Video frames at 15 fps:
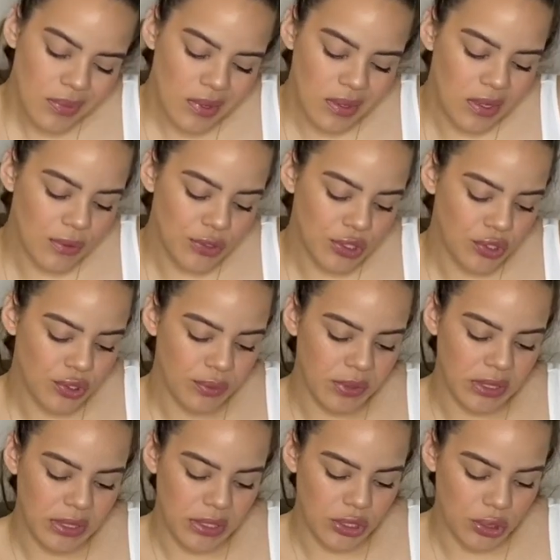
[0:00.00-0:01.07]
They were just
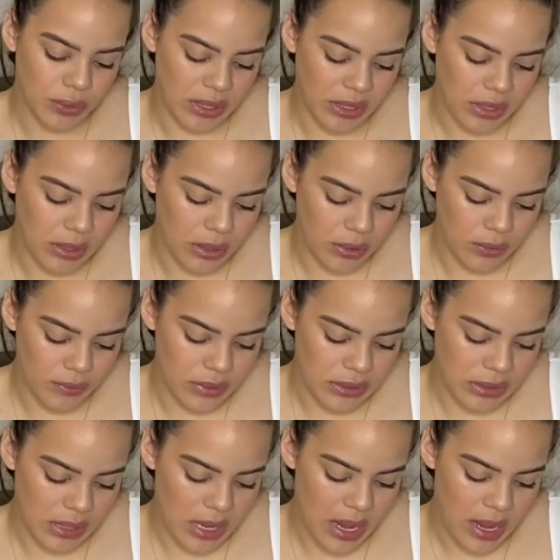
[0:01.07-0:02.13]
$2 each, so I got all the ones
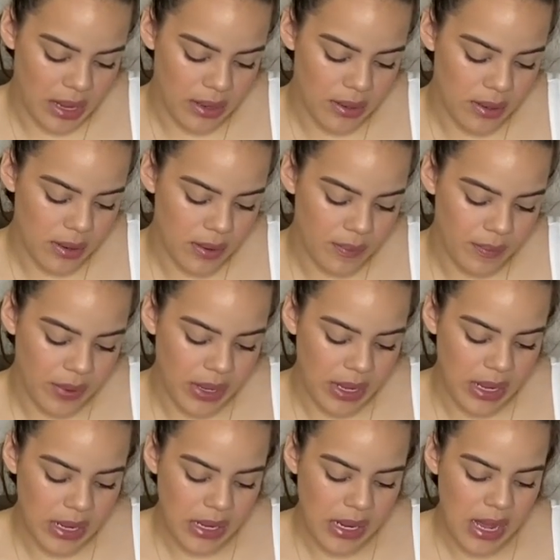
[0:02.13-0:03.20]
they had.
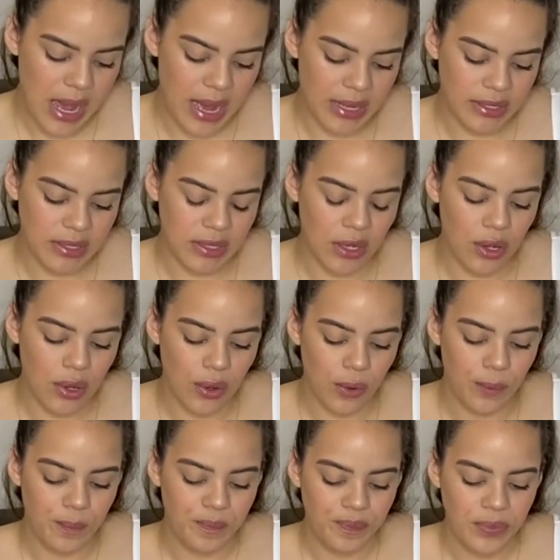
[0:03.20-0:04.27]
But yeah,
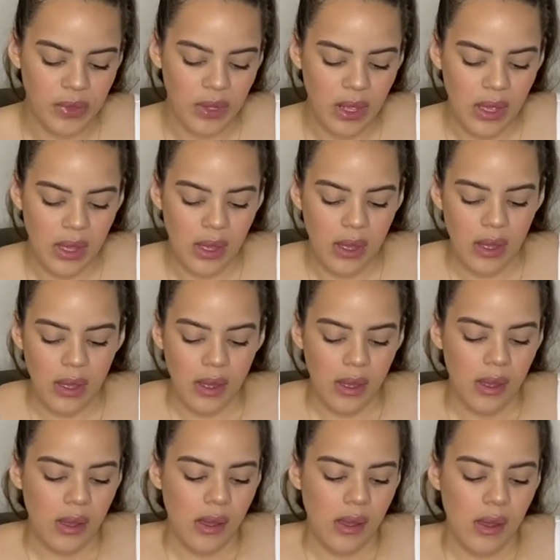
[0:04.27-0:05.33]
so
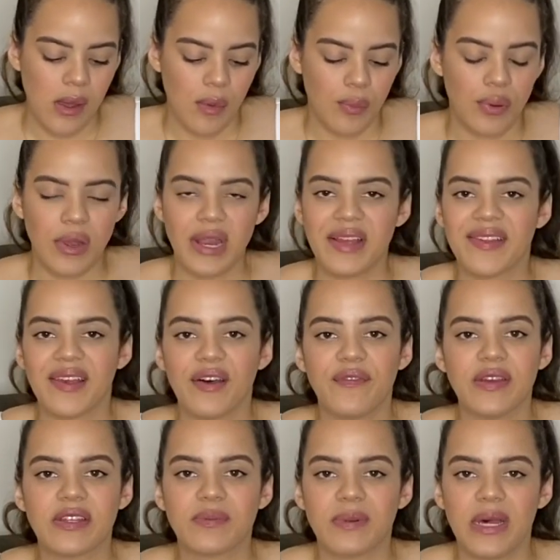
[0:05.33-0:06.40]
pretty
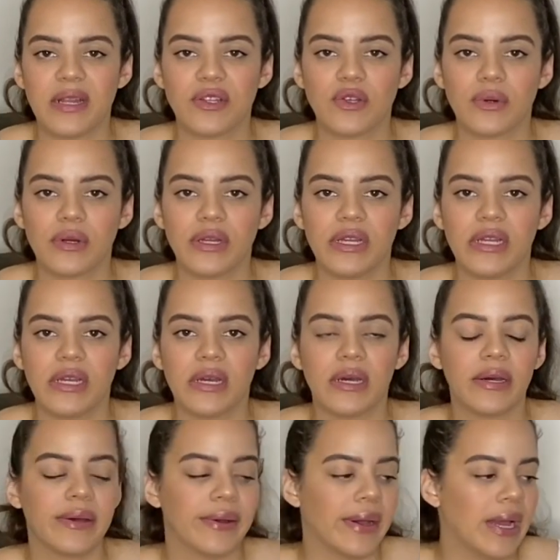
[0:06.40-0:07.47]
self-explanatory.
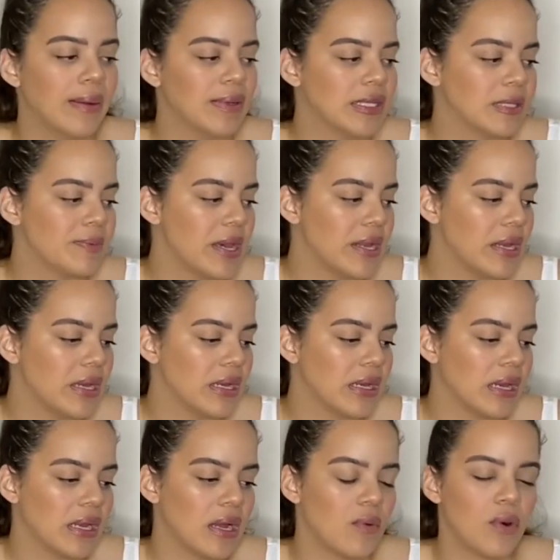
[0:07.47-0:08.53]
I'm Hispanic
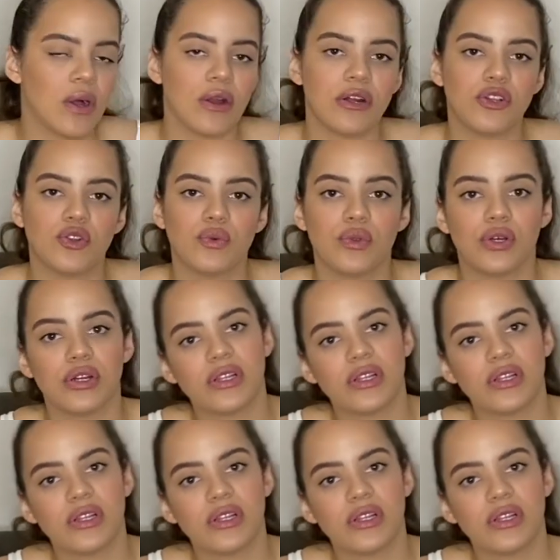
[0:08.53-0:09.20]
and I want her to learn